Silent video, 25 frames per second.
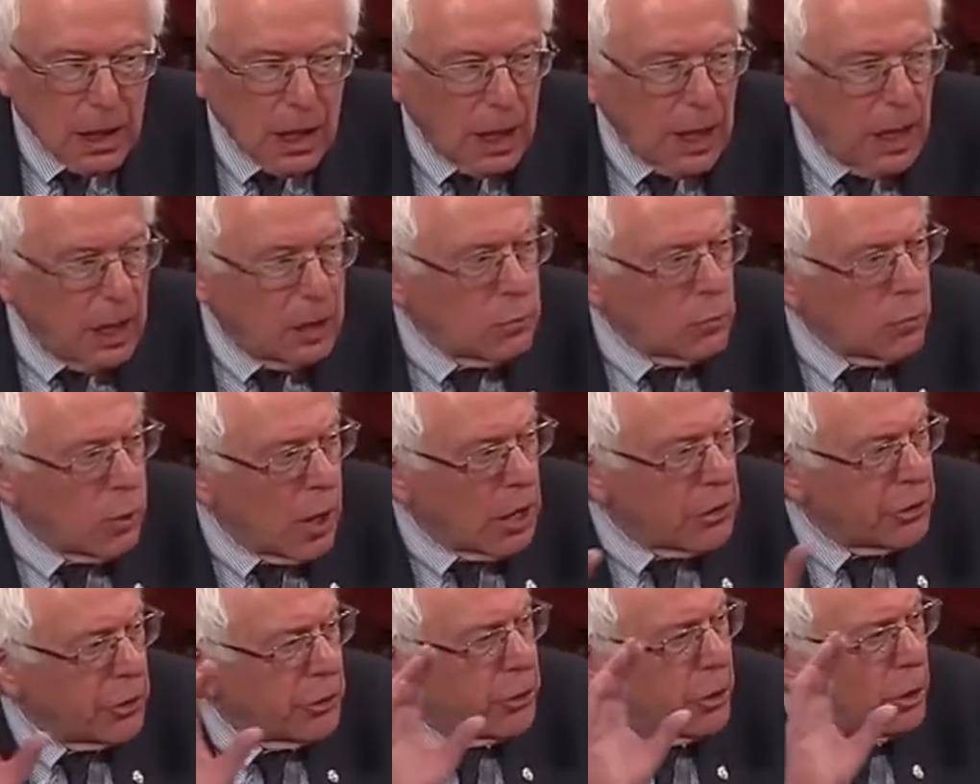and
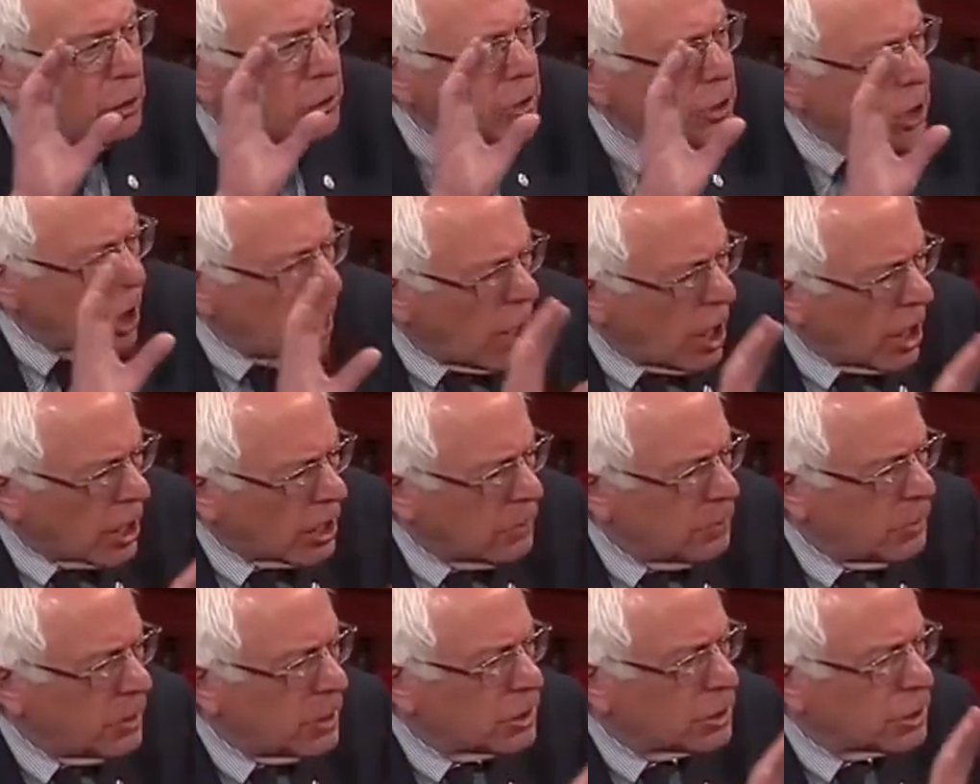whether those
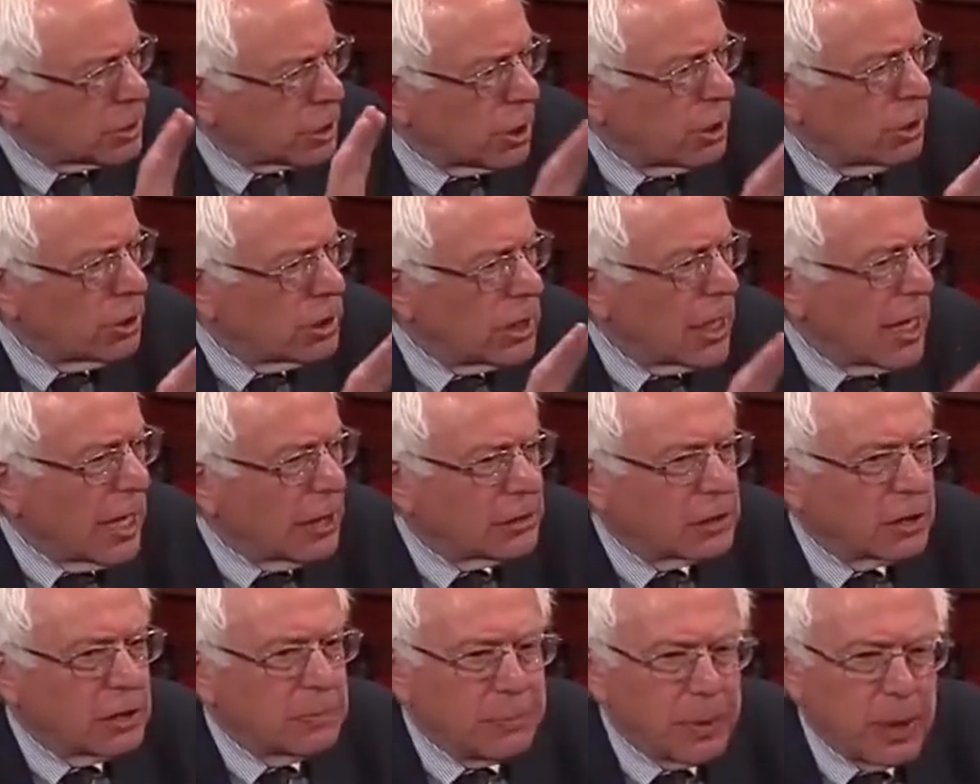arguments turned
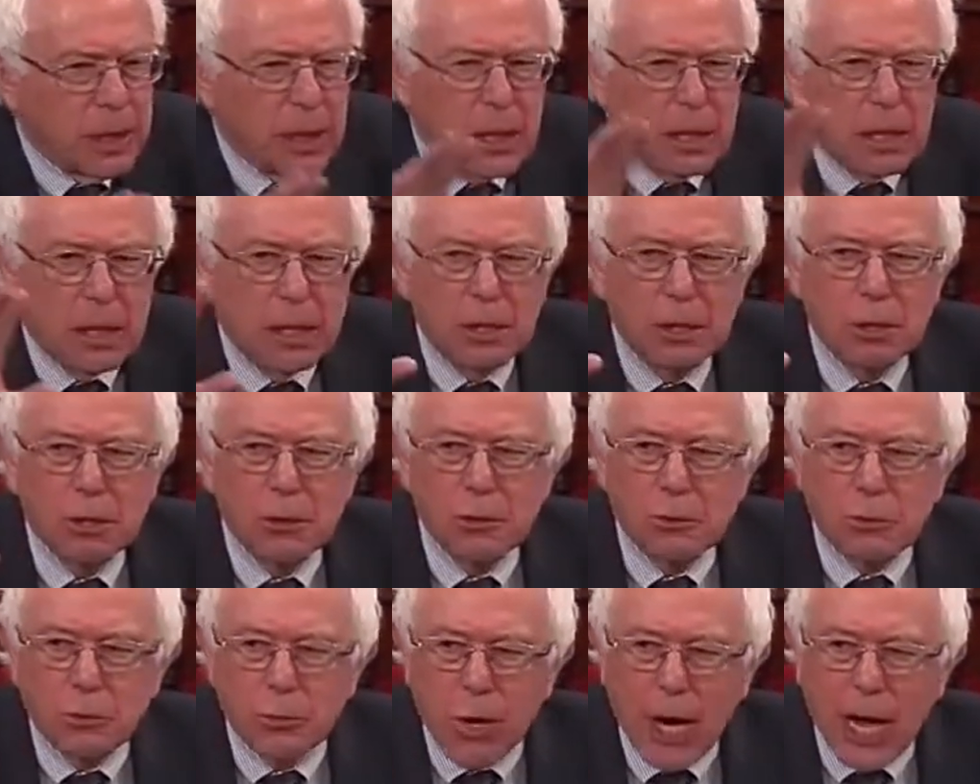out to be
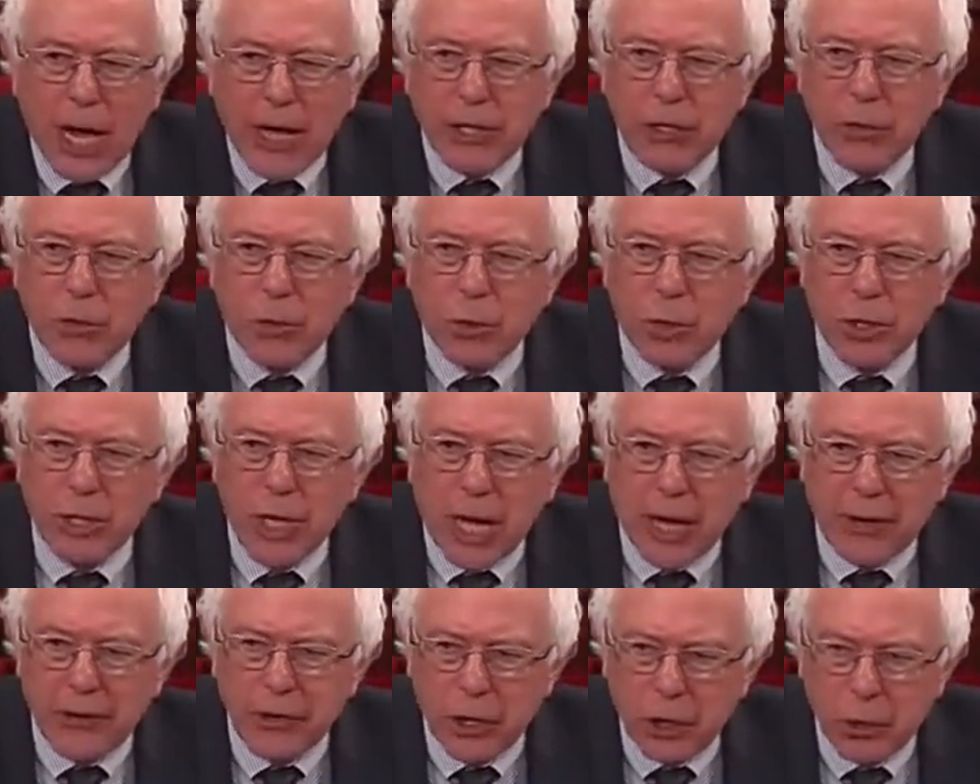right or
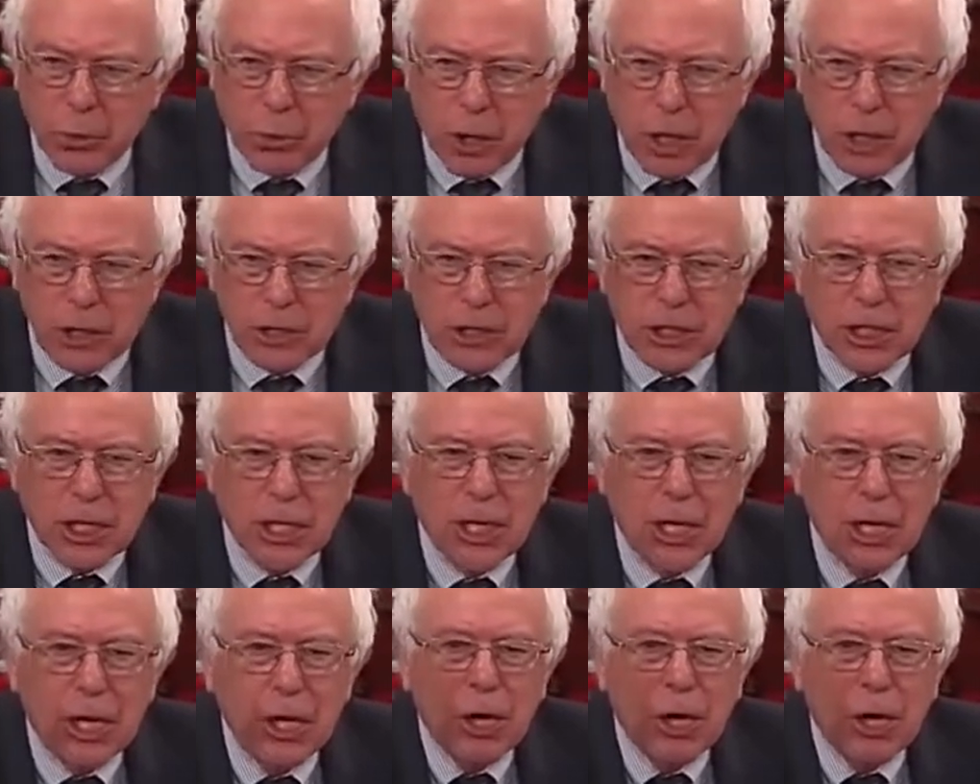not. In other words,